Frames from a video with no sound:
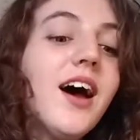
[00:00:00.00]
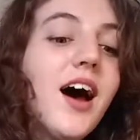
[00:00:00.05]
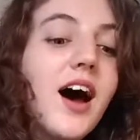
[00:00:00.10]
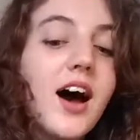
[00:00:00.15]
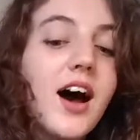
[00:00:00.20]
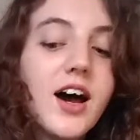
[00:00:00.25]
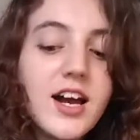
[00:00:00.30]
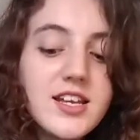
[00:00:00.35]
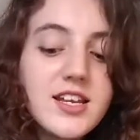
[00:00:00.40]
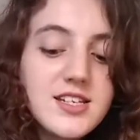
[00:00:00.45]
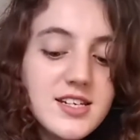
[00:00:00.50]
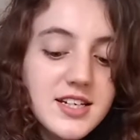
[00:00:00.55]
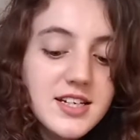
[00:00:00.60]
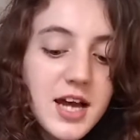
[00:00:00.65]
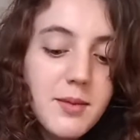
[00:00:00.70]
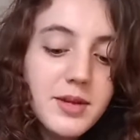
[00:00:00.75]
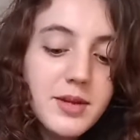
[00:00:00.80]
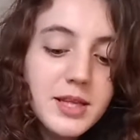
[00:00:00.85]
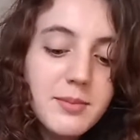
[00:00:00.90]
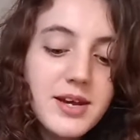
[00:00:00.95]
It didn't
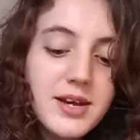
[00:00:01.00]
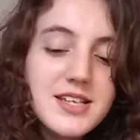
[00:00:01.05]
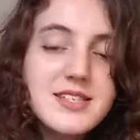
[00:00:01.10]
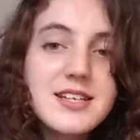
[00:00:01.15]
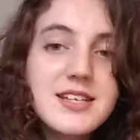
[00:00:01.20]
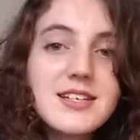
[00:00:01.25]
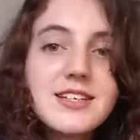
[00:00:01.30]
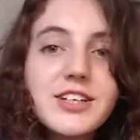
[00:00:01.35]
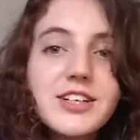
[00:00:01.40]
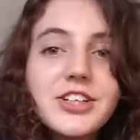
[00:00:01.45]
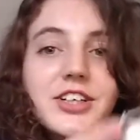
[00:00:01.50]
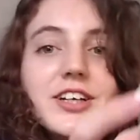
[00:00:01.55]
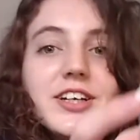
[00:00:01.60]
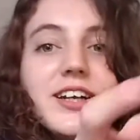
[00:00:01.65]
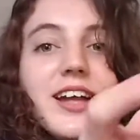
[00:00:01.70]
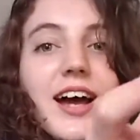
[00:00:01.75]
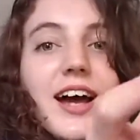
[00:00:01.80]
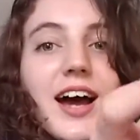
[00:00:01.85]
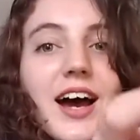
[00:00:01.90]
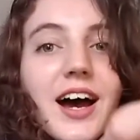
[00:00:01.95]
come in the best condition,
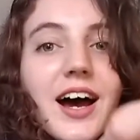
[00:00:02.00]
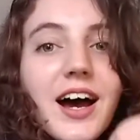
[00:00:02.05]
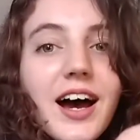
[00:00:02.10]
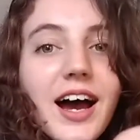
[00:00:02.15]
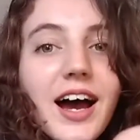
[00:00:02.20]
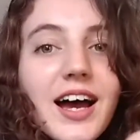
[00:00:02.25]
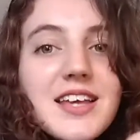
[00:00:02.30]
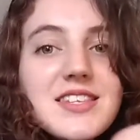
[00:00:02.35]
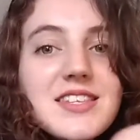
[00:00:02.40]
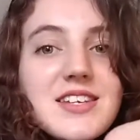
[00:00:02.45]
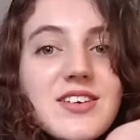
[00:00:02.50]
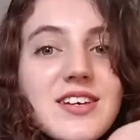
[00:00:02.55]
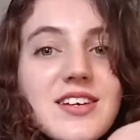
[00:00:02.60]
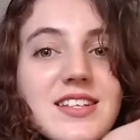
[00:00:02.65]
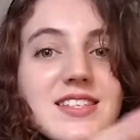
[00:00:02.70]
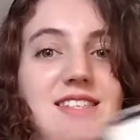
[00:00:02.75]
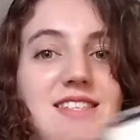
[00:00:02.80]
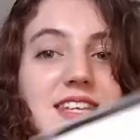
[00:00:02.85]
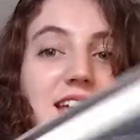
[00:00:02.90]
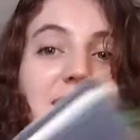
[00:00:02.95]
as you
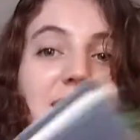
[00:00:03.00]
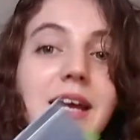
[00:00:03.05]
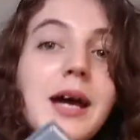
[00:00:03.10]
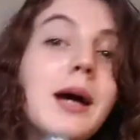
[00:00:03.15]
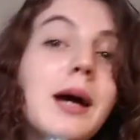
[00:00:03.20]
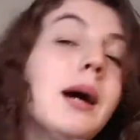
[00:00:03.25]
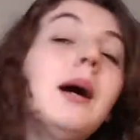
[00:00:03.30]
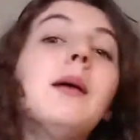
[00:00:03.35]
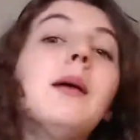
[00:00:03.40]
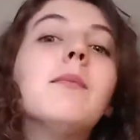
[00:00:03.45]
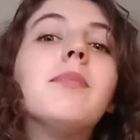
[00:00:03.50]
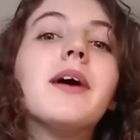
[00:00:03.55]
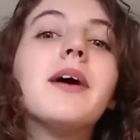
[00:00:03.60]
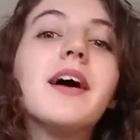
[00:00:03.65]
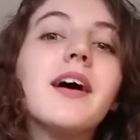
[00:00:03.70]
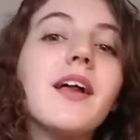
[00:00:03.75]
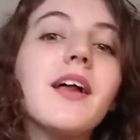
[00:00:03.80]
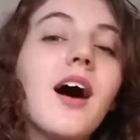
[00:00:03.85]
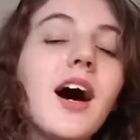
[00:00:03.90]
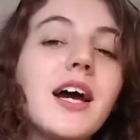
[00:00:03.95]
can see,
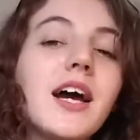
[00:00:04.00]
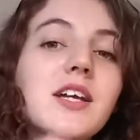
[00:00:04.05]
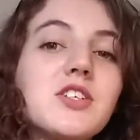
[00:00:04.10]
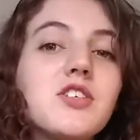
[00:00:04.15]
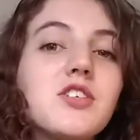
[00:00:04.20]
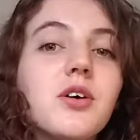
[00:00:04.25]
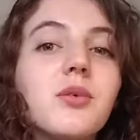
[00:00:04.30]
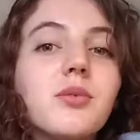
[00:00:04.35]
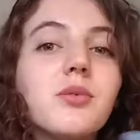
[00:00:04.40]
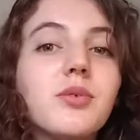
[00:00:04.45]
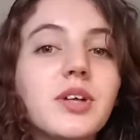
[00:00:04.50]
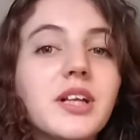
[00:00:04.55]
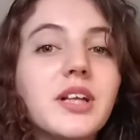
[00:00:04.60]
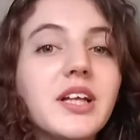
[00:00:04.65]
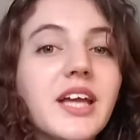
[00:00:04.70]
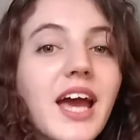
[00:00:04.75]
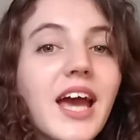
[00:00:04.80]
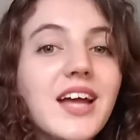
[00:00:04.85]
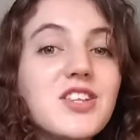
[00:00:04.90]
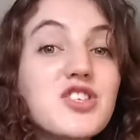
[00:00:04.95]
but I don't really
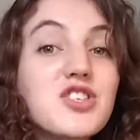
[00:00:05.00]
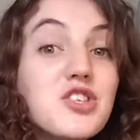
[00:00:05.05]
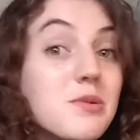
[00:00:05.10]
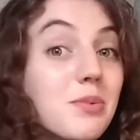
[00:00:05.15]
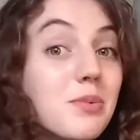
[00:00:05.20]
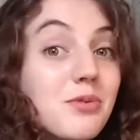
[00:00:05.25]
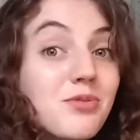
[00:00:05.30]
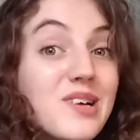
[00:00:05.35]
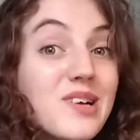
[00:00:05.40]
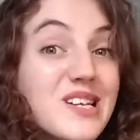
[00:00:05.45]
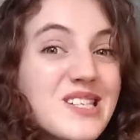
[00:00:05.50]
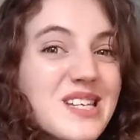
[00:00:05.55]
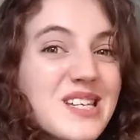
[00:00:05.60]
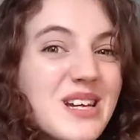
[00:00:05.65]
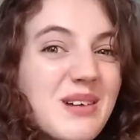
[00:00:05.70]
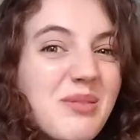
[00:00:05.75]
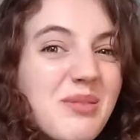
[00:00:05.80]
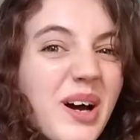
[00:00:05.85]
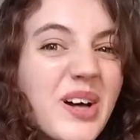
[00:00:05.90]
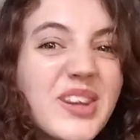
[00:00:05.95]
get super
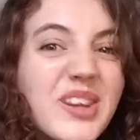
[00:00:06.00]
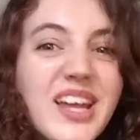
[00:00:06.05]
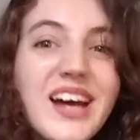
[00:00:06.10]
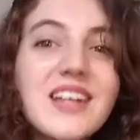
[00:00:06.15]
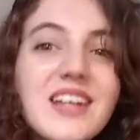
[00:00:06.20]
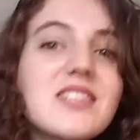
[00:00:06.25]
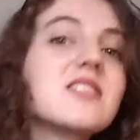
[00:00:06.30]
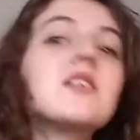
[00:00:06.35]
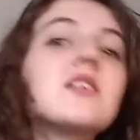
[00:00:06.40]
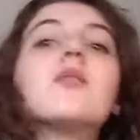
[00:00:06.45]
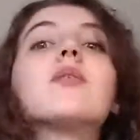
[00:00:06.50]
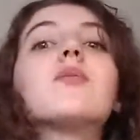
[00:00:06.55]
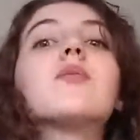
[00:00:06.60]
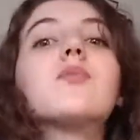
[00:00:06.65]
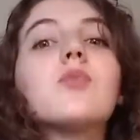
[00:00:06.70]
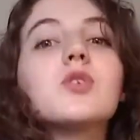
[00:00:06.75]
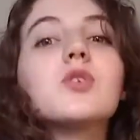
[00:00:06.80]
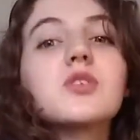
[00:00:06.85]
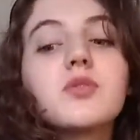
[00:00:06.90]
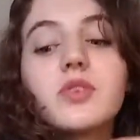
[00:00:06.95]
fussy about that, so
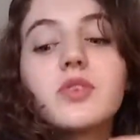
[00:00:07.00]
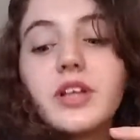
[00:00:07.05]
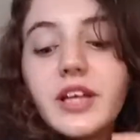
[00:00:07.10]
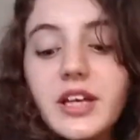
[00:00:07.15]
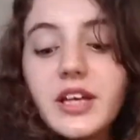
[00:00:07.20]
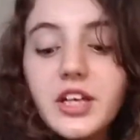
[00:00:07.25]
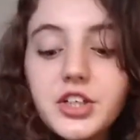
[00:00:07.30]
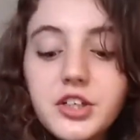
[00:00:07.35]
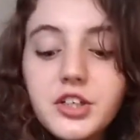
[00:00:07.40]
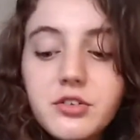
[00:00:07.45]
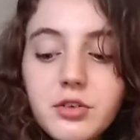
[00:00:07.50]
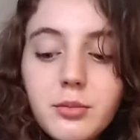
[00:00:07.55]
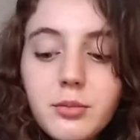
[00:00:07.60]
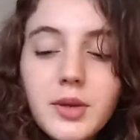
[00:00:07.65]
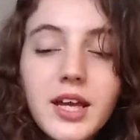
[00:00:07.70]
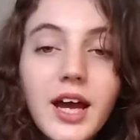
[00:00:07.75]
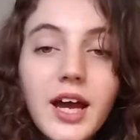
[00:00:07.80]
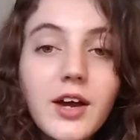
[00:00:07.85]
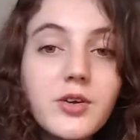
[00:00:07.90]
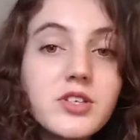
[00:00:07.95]
it wasn't really an issue for
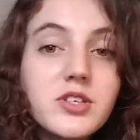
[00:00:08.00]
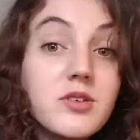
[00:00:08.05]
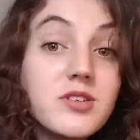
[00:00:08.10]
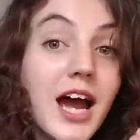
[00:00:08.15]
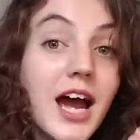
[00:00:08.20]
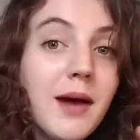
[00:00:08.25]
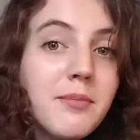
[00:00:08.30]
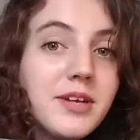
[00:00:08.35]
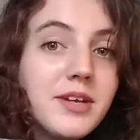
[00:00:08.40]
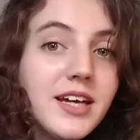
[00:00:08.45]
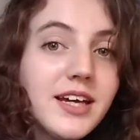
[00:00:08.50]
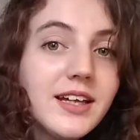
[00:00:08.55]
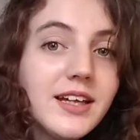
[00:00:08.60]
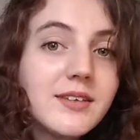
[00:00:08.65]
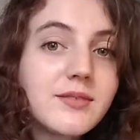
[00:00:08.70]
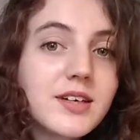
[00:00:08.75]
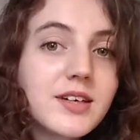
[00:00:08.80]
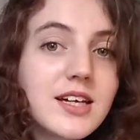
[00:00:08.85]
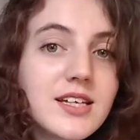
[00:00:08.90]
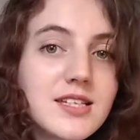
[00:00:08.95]
me. I also tabbed
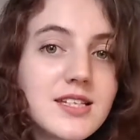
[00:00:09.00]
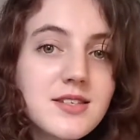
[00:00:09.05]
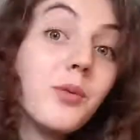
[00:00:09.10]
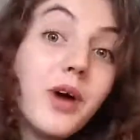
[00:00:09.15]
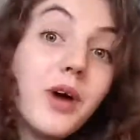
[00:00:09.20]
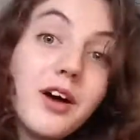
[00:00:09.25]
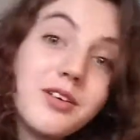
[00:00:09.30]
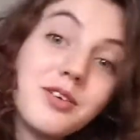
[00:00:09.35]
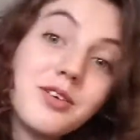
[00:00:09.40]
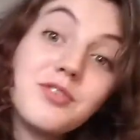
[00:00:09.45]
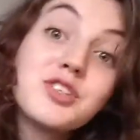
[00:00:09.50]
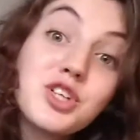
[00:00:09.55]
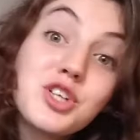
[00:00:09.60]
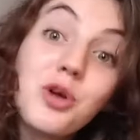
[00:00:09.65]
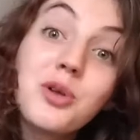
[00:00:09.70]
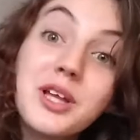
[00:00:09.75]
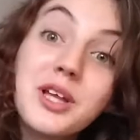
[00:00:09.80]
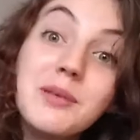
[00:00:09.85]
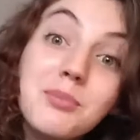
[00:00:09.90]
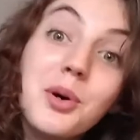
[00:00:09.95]
it because I have a
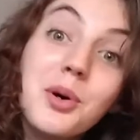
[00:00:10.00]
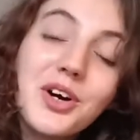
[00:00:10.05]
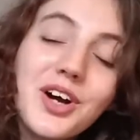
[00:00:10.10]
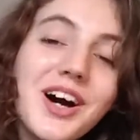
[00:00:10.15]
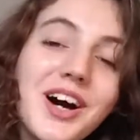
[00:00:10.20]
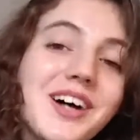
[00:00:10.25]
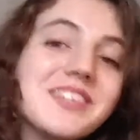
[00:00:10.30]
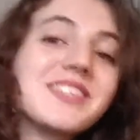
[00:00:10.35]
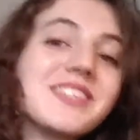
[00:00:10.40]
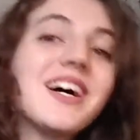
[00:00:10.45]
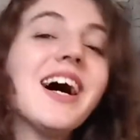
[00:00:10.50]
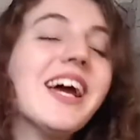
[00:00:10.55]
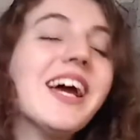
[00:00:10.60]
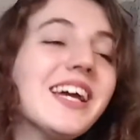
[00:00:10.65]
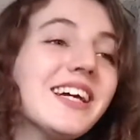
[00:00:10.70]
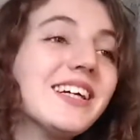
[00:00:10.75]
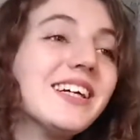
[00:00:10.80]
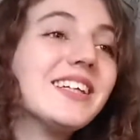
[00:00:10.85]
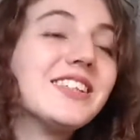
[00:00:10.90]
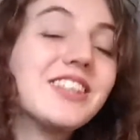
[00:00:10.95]
Tolkien podcast.
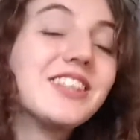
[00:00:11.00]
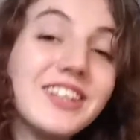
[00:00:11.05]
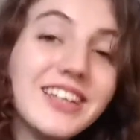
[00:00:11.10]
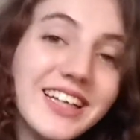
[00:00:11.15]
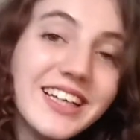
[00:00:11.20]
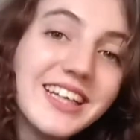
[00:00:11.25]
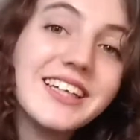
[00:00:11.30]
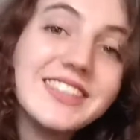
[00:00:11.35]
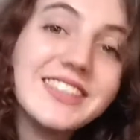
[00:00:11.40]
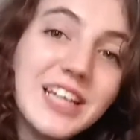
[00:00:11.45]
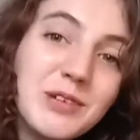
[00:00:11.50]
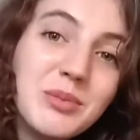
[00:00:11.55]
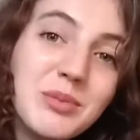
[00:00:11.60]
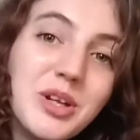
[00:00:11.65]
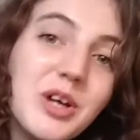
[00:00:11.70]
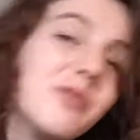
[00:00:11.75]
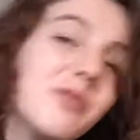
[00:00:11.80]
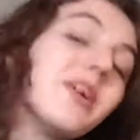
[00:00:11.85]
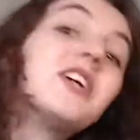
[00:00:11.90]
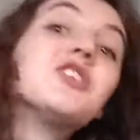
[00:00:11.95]
I shall link it down
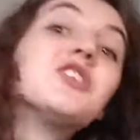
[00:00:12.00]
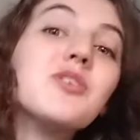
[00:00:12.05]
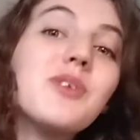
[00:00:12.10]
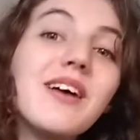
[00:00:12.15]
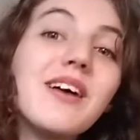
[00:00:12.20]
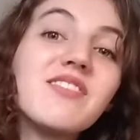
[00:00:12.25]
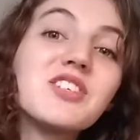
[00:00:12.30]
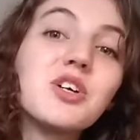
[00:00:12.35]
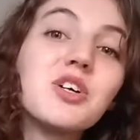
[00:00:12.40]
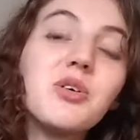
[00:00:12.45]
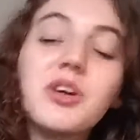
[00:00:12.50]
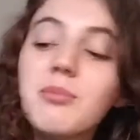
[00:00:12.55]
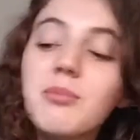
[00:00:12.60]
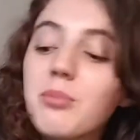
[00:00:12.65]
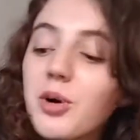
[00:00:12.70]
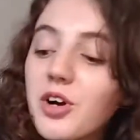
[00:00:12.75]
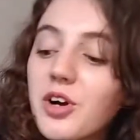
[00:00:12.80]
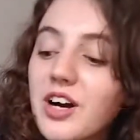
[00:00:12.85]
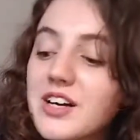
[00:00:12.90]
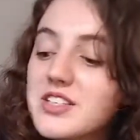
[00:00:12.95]
below, but I do have a Tolkien
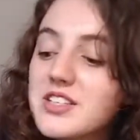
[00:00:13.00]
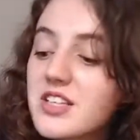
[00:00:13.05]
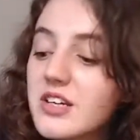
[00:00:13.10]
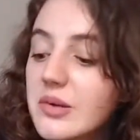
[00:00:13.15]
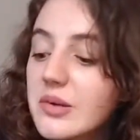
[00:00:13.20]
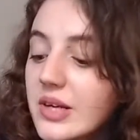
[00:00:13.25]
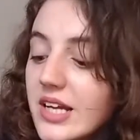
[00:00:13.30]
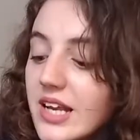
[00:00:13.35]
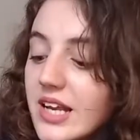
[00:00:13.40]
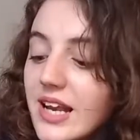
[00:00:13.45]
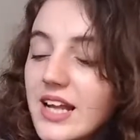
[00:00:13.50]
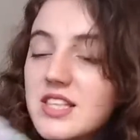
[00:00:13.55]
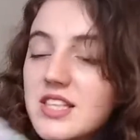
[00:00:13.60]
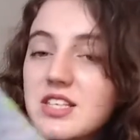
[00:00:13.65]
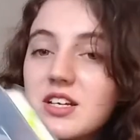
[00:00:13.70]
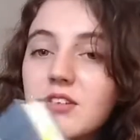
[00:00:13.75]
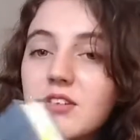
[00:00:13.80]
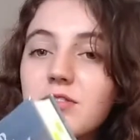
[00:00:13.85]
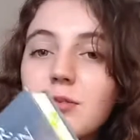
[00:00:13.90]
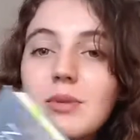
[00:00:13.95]
podcast, so it's
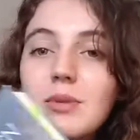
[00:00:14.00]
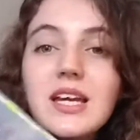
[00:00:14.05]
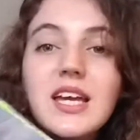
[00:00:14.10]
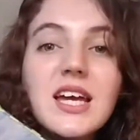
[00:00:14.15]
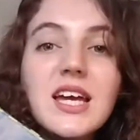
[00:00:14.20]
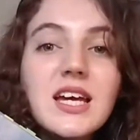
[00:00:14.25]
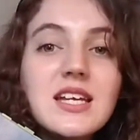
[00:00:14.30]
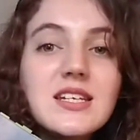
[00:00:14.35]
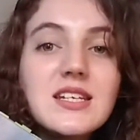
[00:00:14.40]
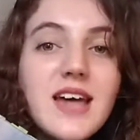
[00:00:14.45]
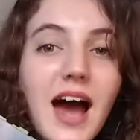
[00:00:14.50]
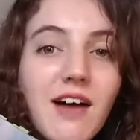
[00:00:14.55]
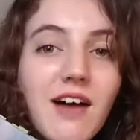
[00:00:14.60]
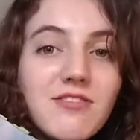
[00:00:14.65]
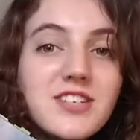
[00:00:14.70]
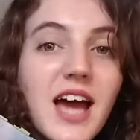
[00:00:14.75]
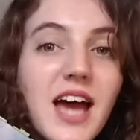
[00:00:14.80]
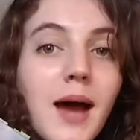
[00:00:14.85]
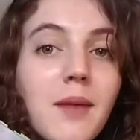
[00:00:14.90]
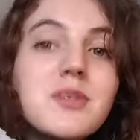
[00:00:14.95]
good for me to have
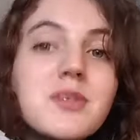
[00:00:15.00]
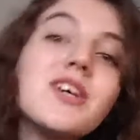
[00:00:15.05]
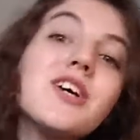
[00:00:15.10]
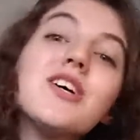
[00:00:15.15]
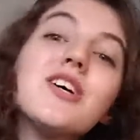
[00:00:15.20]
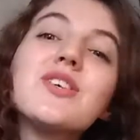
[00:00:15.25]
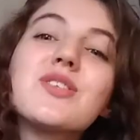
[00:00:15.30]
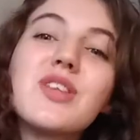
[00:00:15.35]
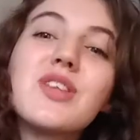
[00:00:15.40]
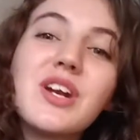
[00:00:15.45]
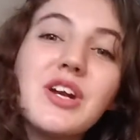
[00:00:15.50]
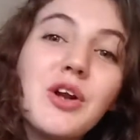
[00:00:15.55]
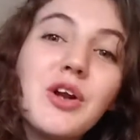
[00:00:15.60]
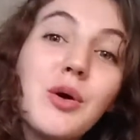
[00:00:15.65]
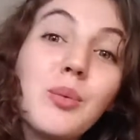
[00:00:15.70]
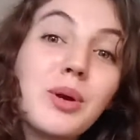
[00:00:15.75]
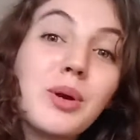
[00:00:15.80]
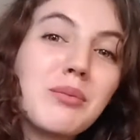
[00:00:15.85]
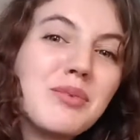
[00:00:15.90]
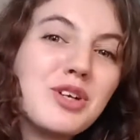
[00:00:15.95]
tabs so that I
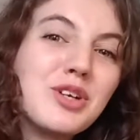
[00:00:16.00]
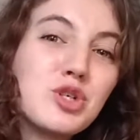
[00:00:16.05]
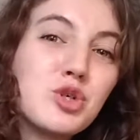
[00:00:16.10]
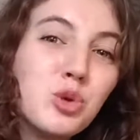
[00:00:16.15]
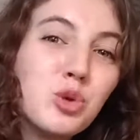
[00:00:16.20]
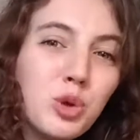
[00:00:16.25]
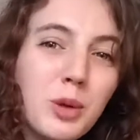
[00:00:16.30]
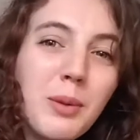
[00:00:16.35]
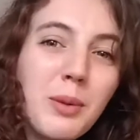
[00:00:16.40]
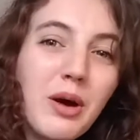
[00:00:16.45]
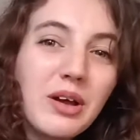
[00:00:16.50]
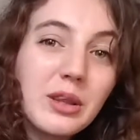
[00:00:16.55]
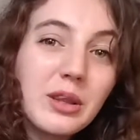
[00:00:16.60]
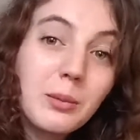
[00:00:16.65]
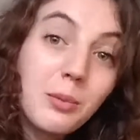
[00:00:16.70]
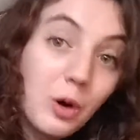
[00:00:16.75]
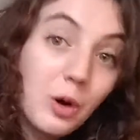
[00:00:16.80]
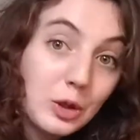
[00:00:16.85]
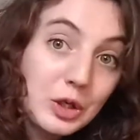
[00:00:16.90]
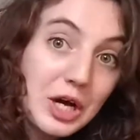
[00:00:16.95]
know what I'm going to talk about in the
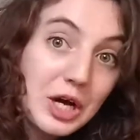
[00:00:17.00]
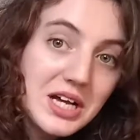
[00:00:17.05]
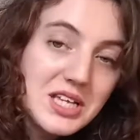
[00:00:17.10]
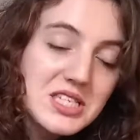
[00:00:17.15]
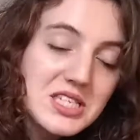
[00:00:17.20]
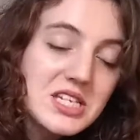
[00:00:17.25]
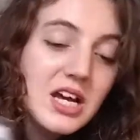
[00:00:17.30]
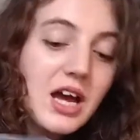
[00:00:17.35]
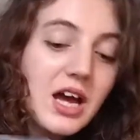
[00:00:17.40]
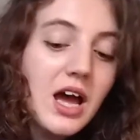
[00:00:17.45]
podcast.